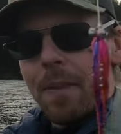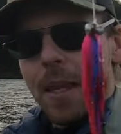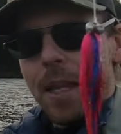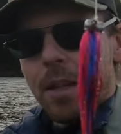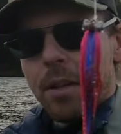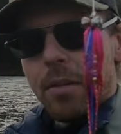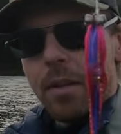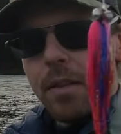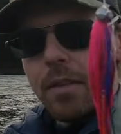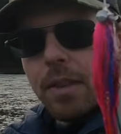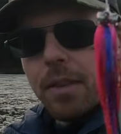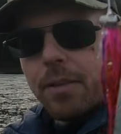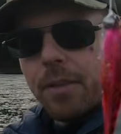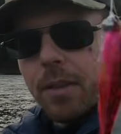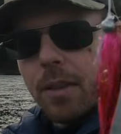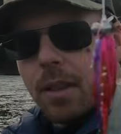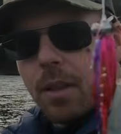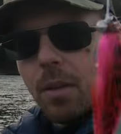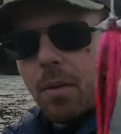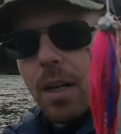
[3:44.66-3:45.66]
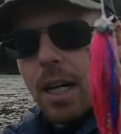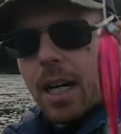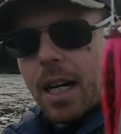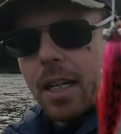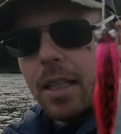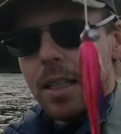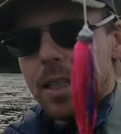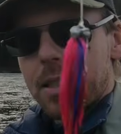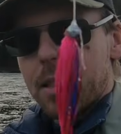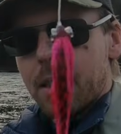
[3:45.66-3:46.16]
in the river for a little
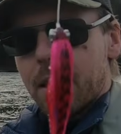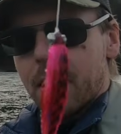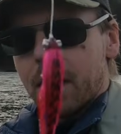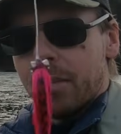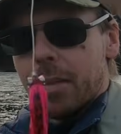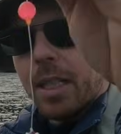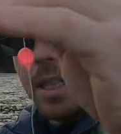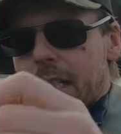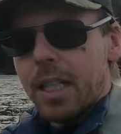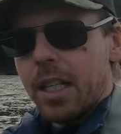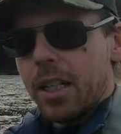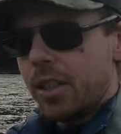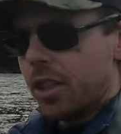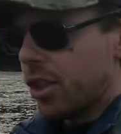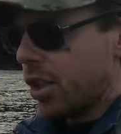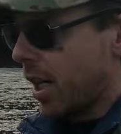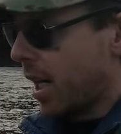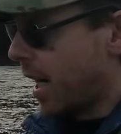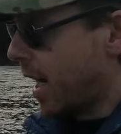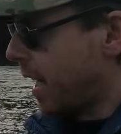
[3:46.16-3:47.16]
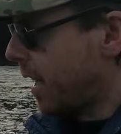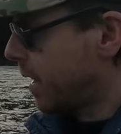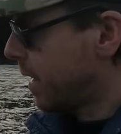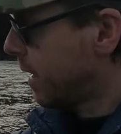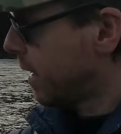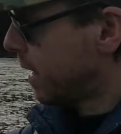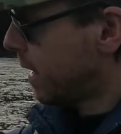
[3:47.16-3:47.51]
while, that's a little bit gear shy,